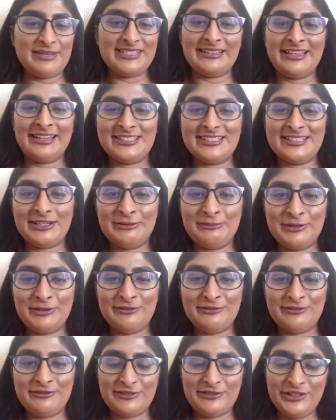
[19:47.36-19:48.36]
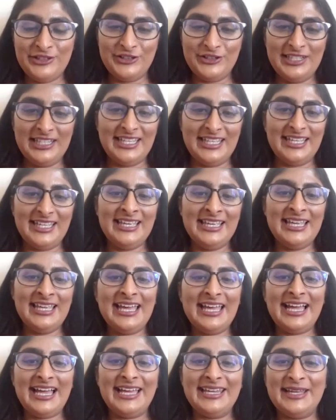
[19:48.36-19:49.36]
basically done with uni.
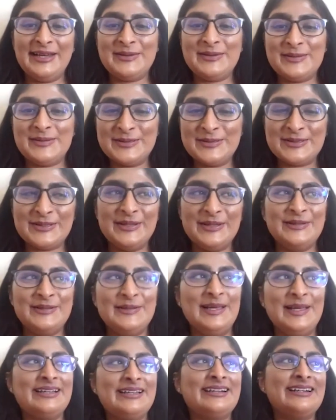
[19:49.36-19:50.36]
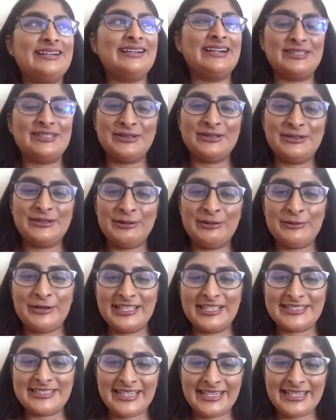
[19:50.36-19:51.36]
And I also I don't know what
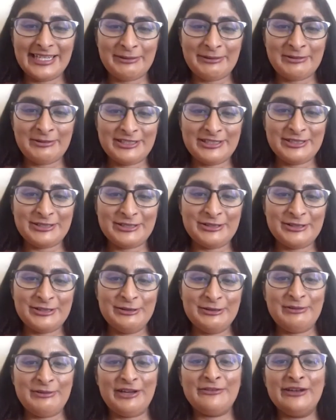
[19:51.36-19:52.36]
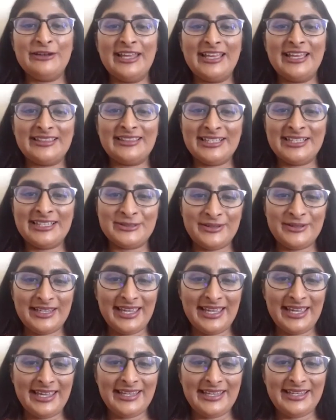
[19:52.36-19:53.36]
exactly I want to do, but I feel like that's
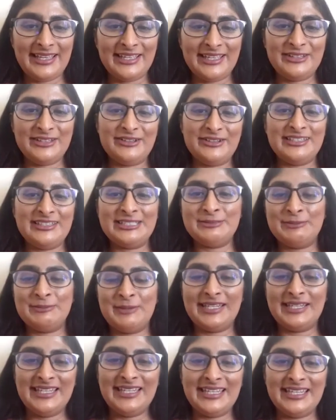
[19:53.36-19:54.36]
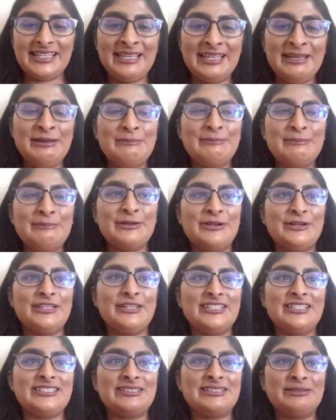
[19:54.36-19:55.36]
okay. Like you don't need to panic
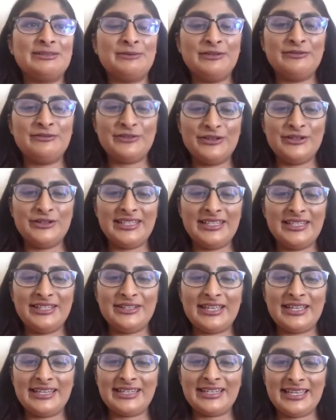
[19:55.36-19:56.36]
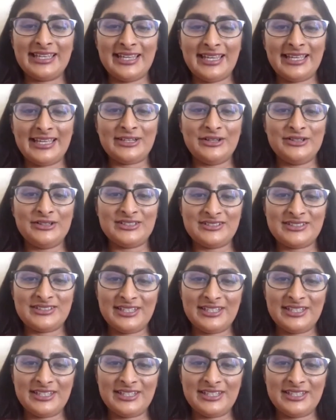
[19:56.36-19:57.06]
because with uni you can get like loads of